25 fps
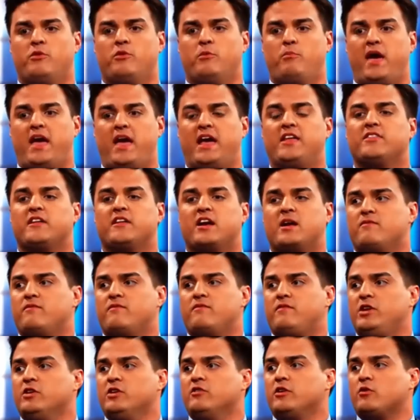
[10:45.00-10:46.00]
pain that I'm
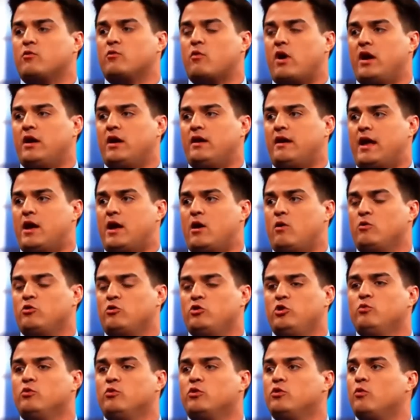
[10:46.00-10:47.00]
feeling right now,
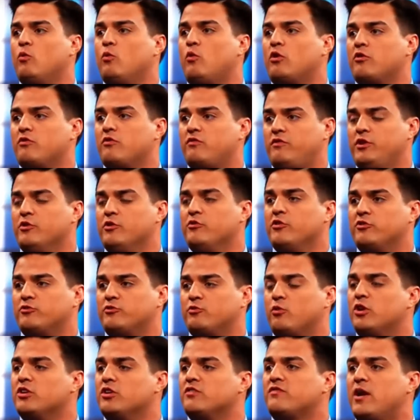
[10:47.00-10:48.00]
you wouldn't want to feel this.
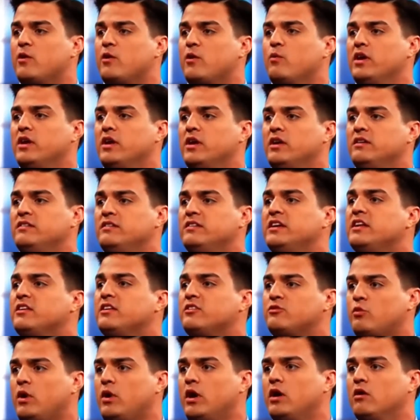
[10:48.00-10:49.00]
What if I went and did
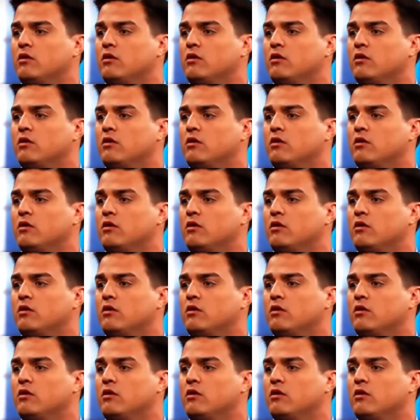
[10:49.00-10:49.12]
as well?